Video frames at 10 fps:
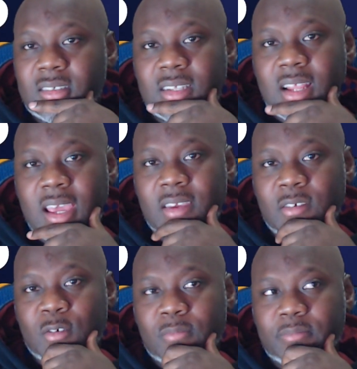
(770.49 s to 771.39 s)
like,
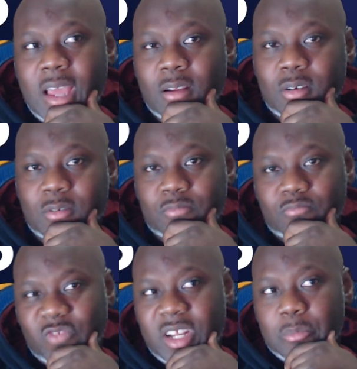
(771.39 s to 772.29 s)
I don't know,
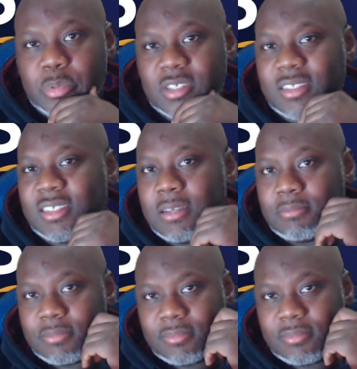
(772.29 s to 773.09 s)
read a book or something.